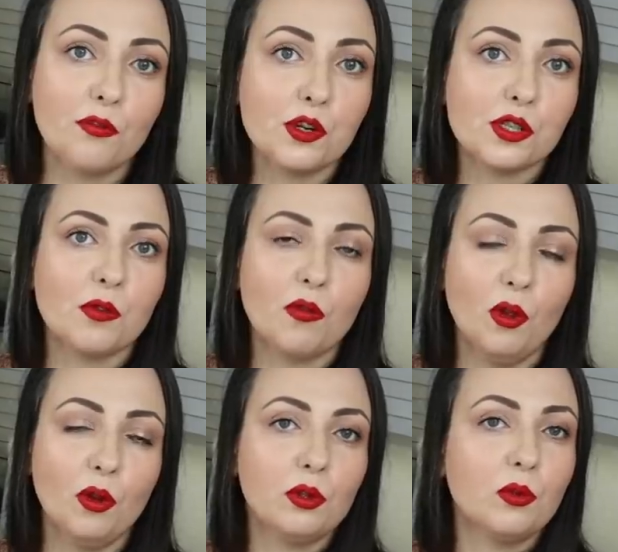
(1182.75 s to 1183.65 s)
first of
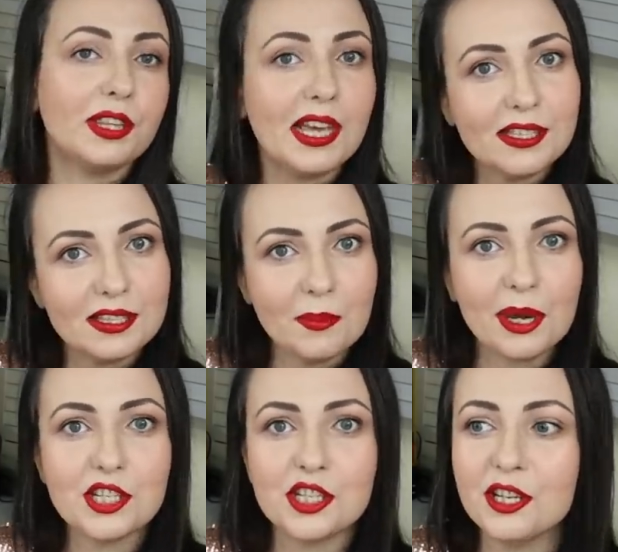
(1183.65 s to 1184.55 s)
all, to test the
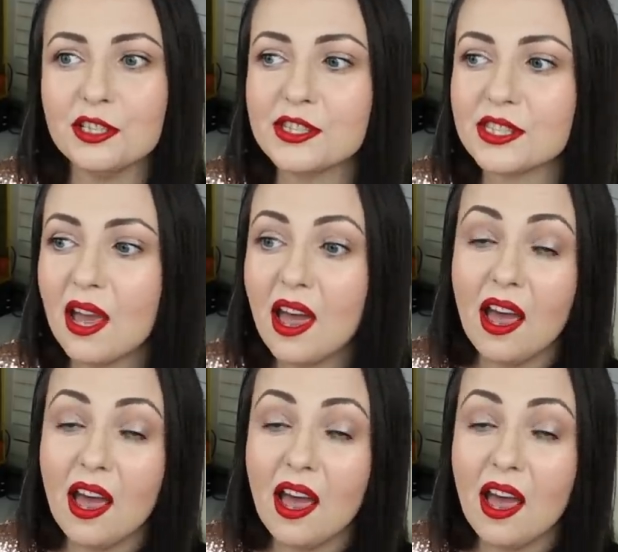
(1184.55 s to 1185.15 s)
machines,